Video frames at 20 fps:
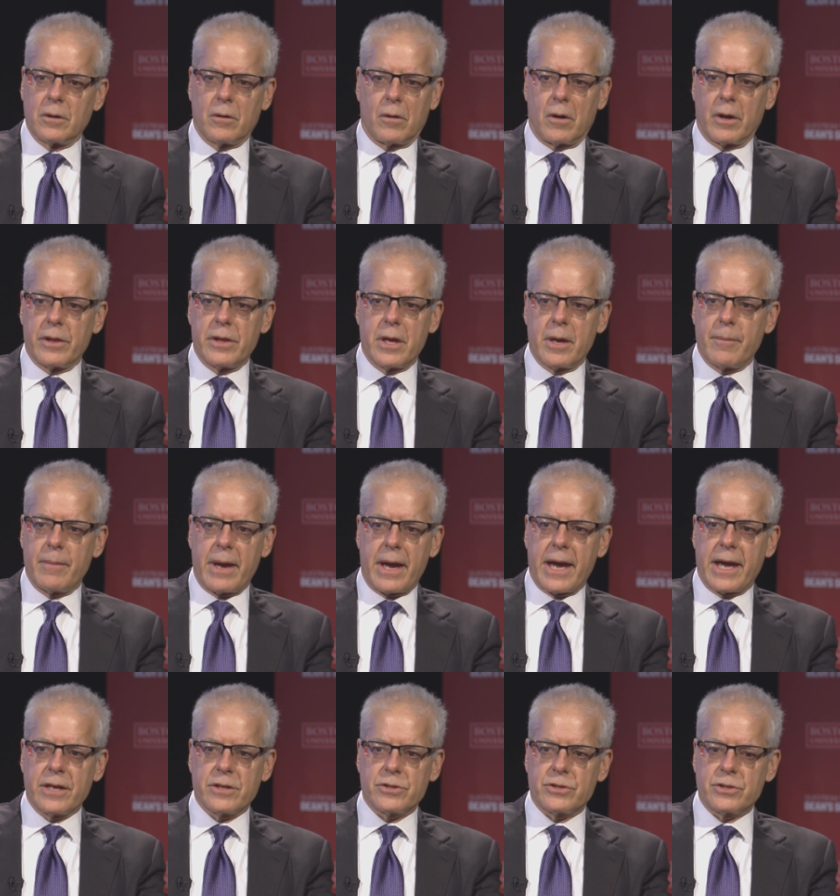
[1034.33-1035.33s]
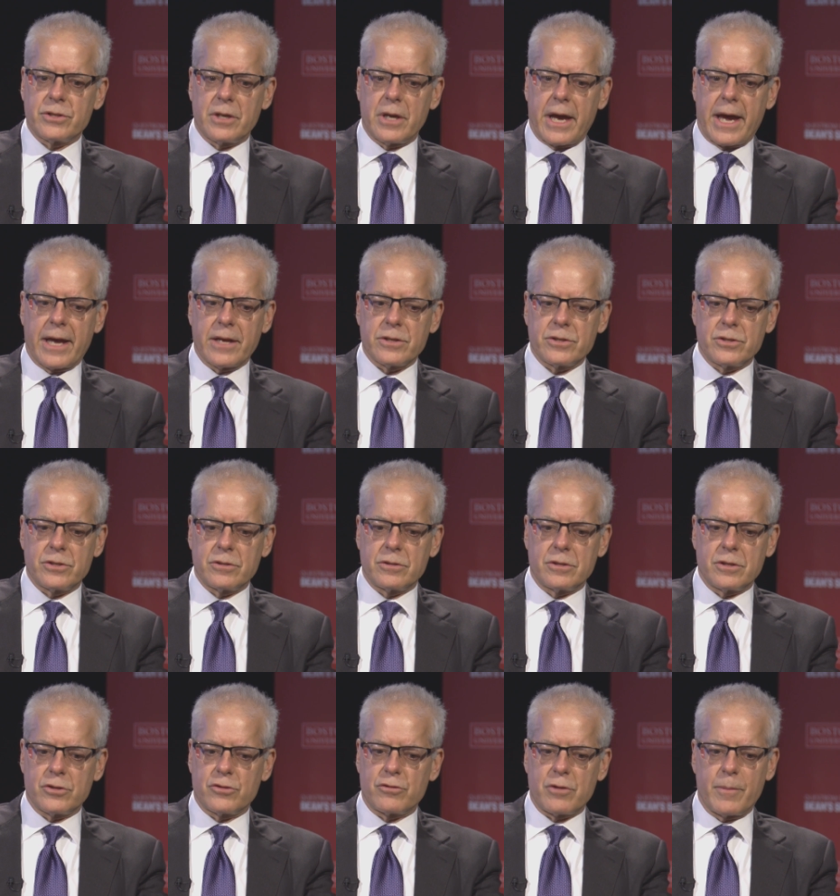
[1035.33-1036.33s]
on them as as
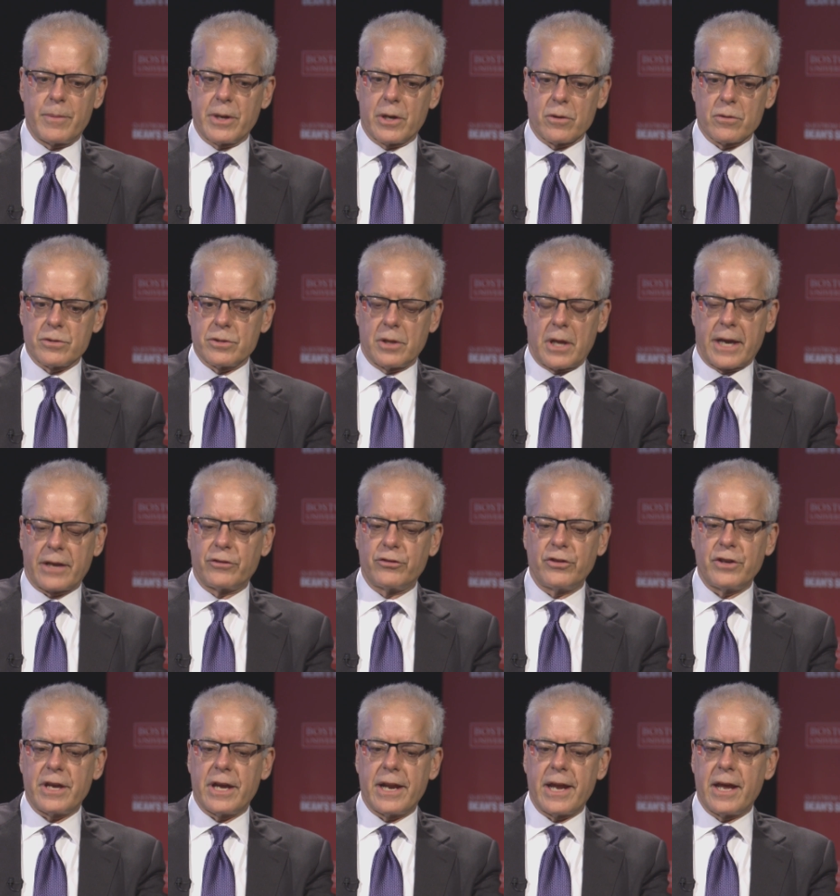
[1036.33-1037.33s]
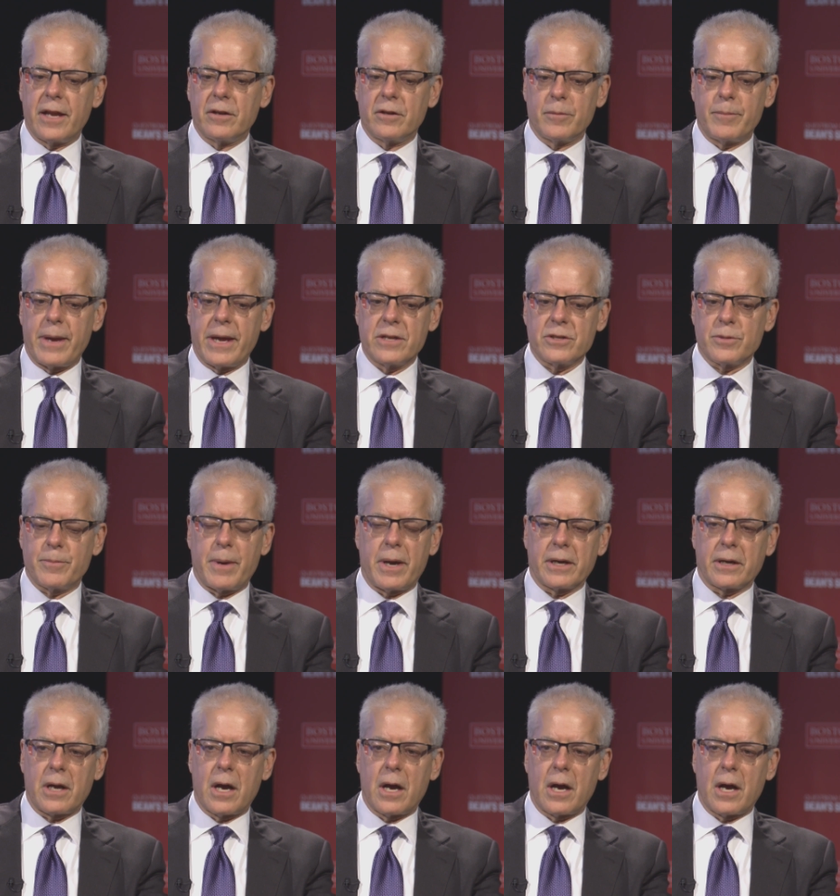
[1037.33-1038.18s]
distributors like CNN depends upon